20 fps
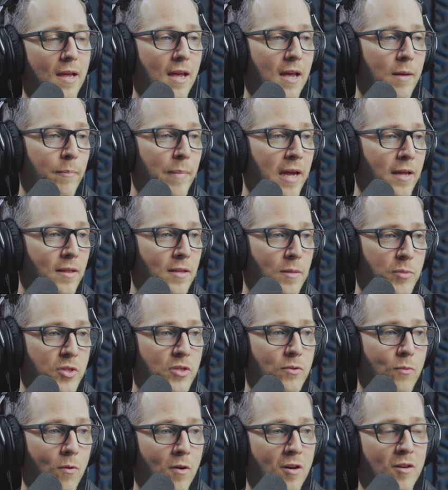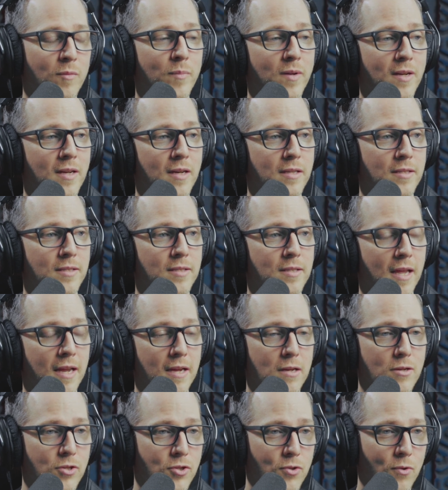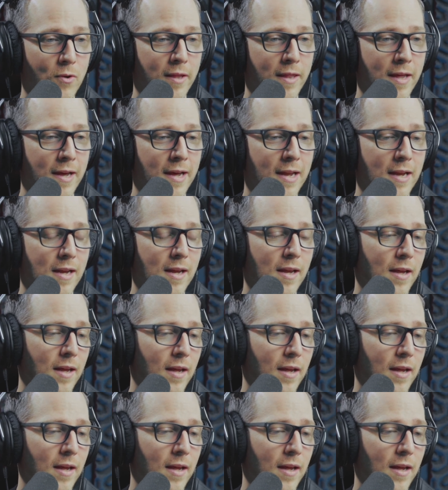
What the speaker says: and make them squirm because they enjoy that.